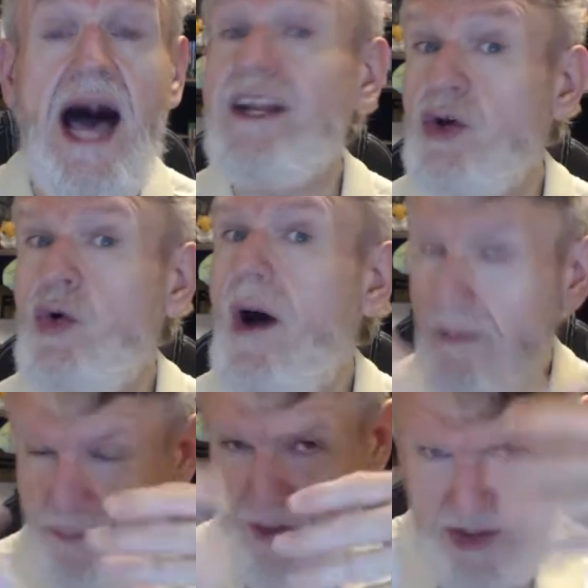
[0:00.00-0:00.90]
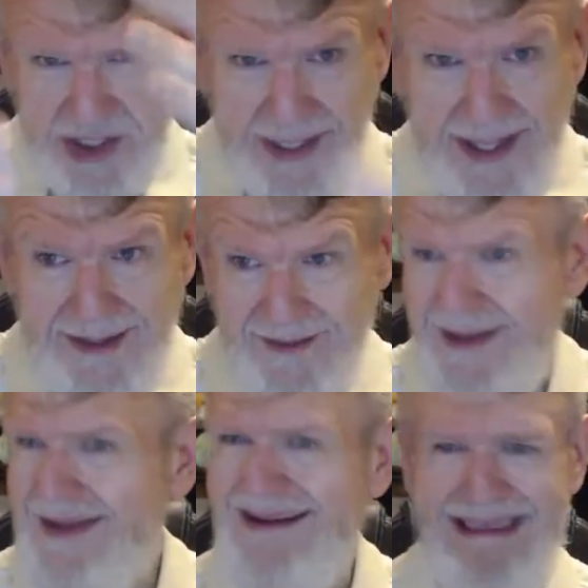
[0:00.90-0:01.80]
I do appreciate,
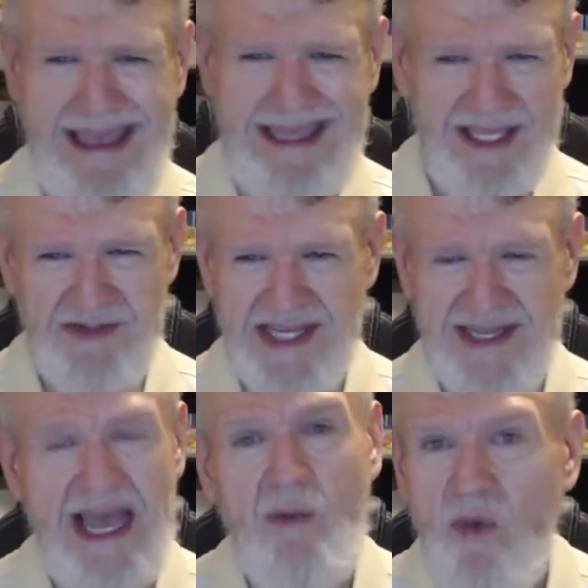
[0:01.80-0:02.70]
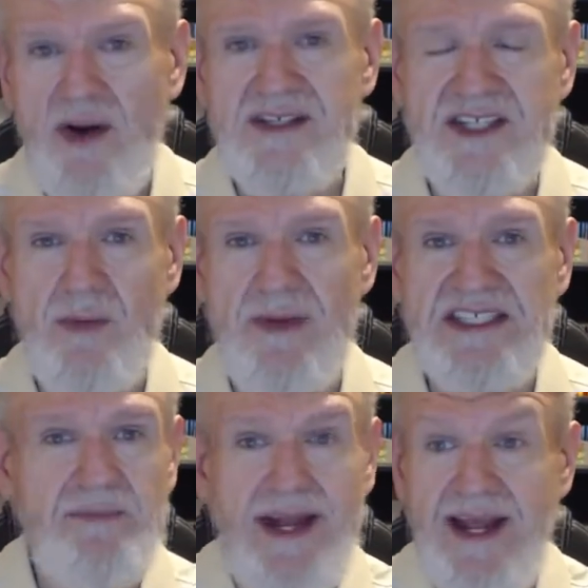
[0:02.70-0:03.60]
and I hate using that word so
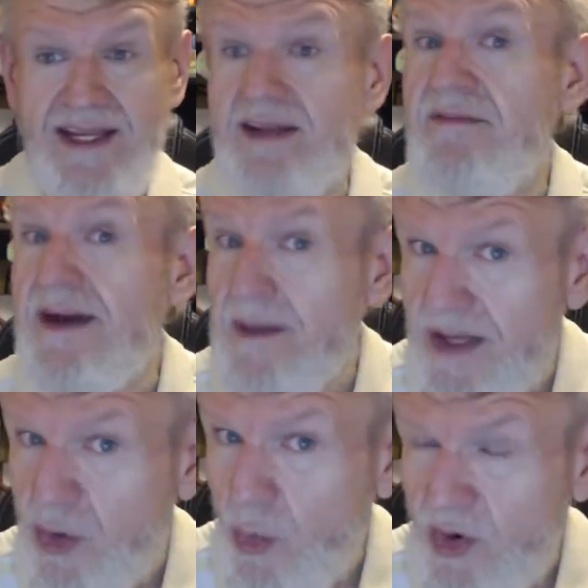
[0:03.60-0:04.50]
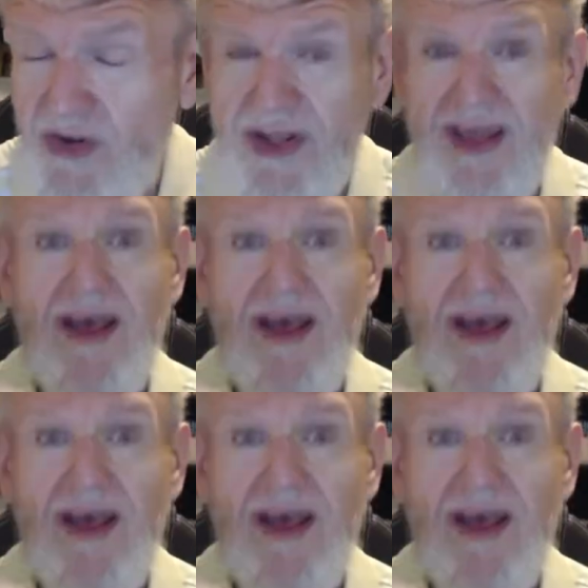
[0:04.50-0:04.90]
much, but I need to find a better word.